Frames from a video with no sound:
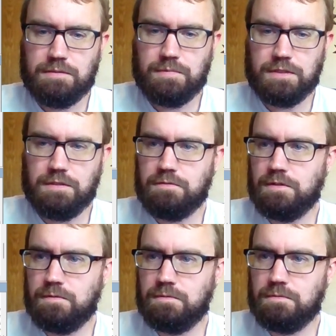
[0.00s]
I don't
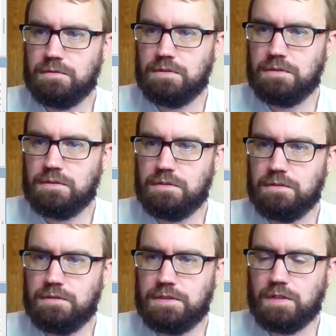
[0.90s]
know
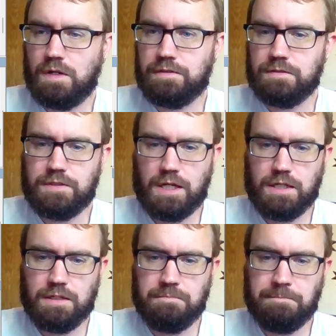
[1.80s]
this author,
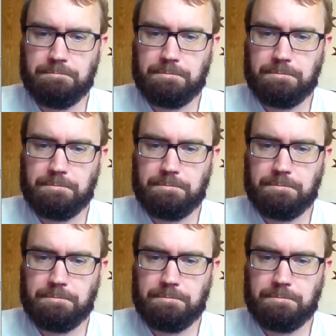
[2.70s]
J.M.